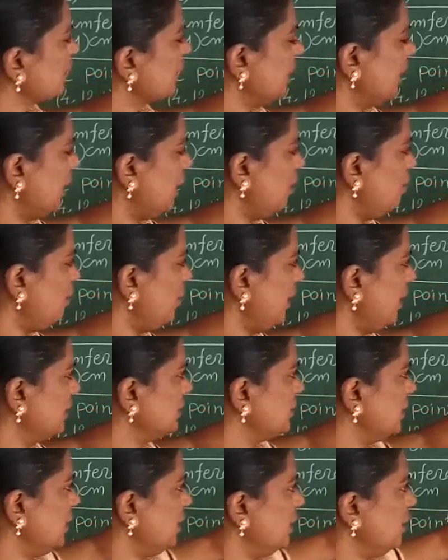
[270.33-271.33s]

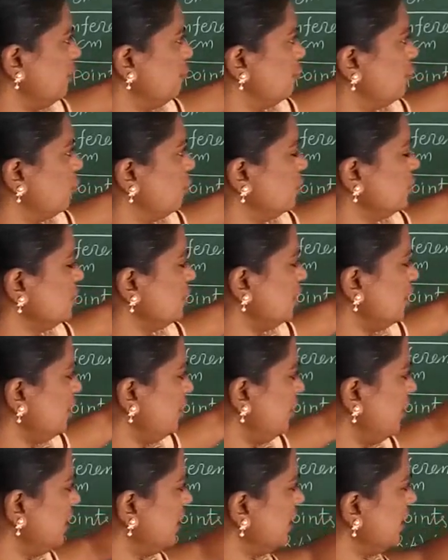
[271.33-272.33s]
9.3, 4
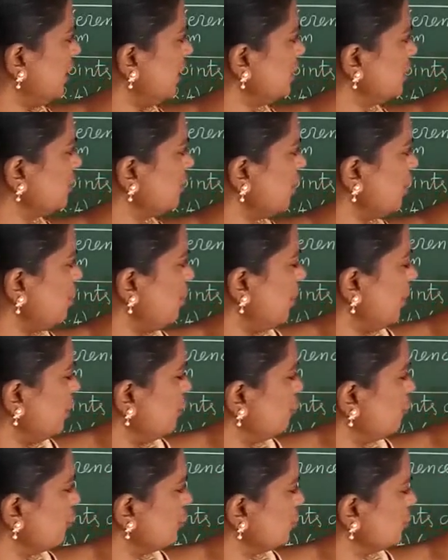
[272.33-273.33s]
centimeter
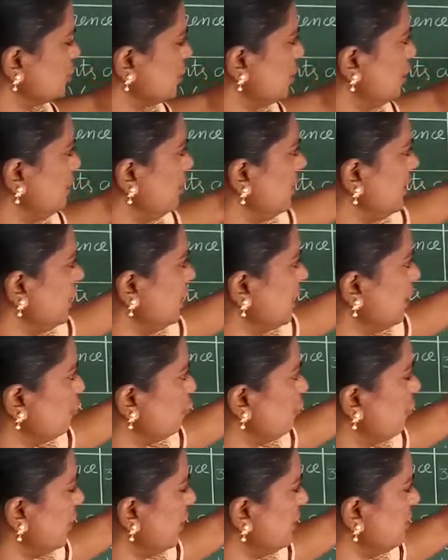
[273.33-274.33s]
12.4 centimeter,
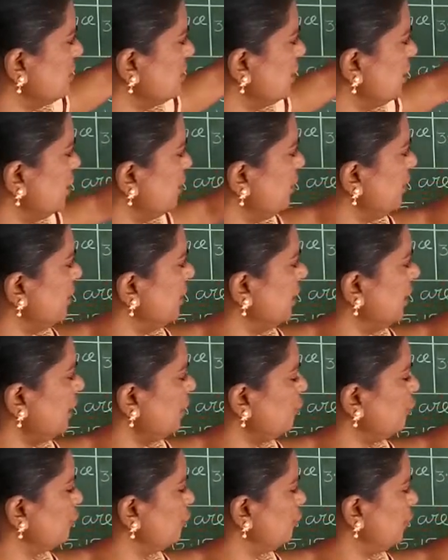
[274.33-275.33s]
5 centimeter
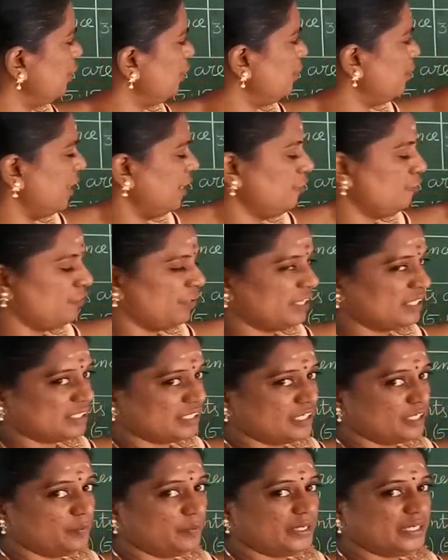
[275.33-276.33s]
15.5
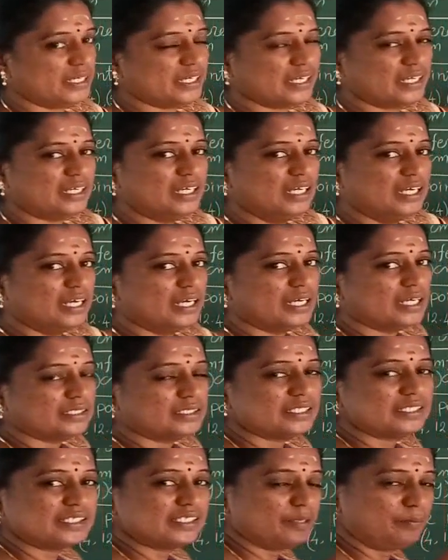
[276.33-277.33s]
centimeter.
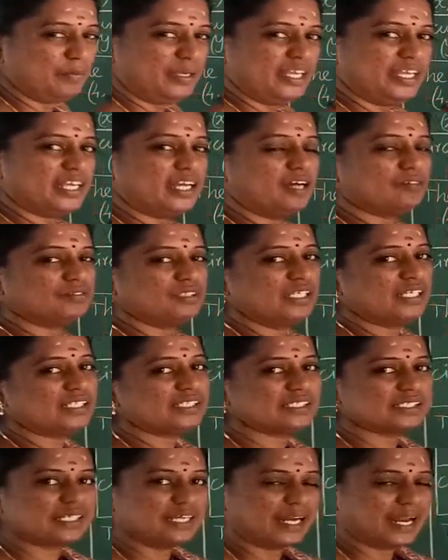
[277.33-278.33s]
This is the meaning of
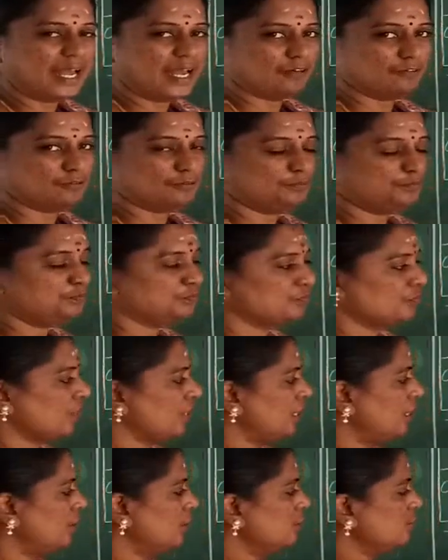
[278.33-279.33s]
this graph.
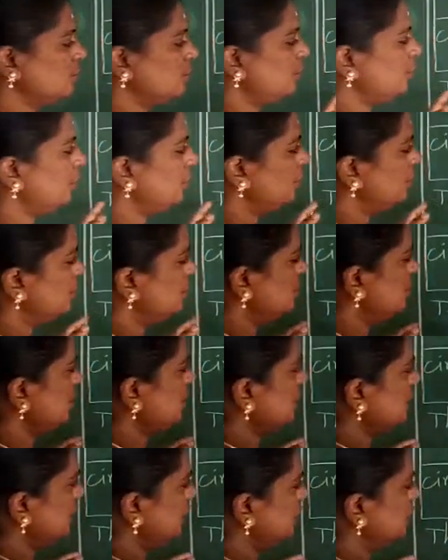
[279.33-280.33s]
So
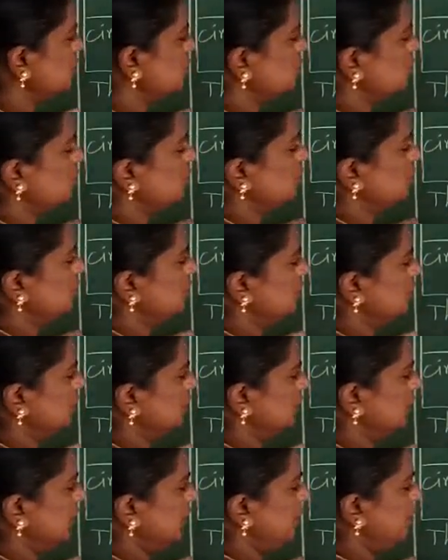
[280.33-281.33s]
using these two
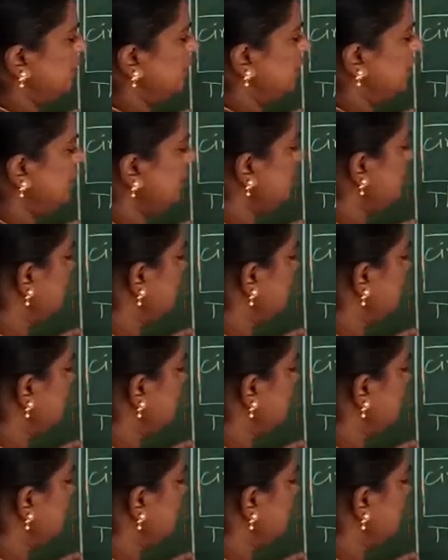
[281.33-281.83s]
table,